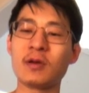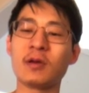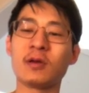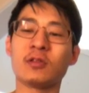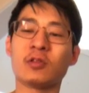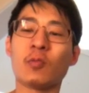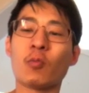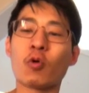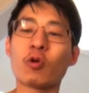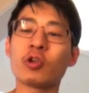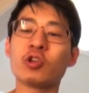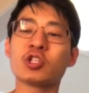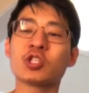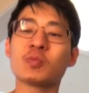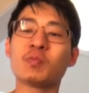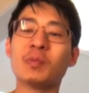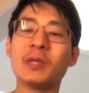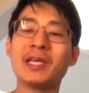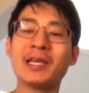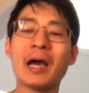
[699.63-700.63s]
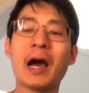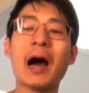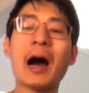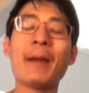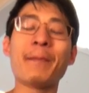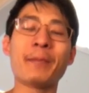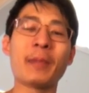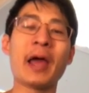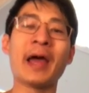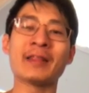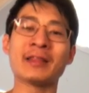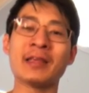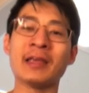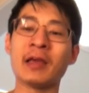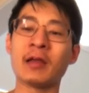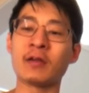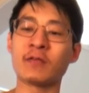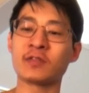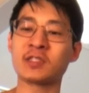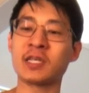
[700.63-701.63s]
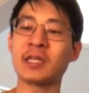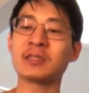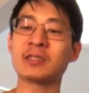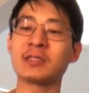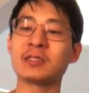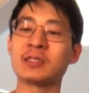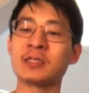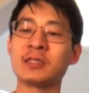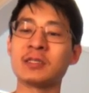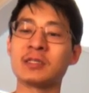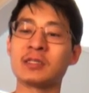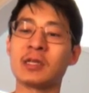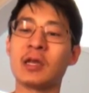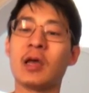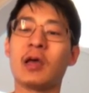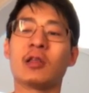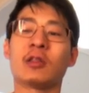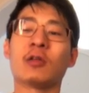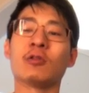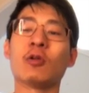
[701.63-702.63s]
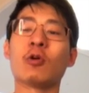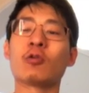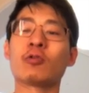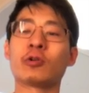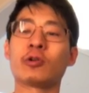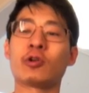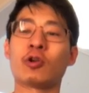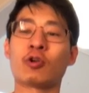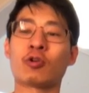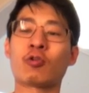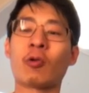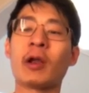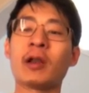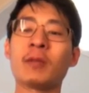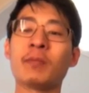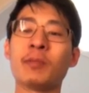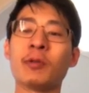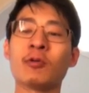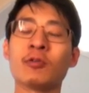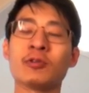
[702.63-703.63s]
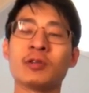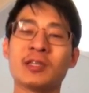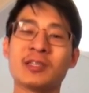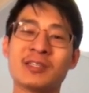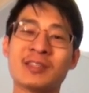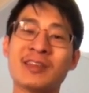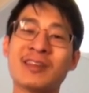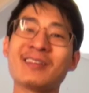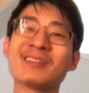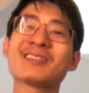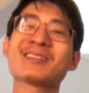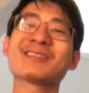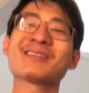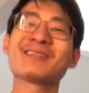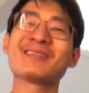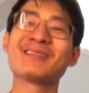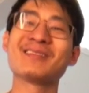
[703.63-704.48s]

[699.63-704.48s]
The more you speak up at the end of sentences, the lower your credibility sinks.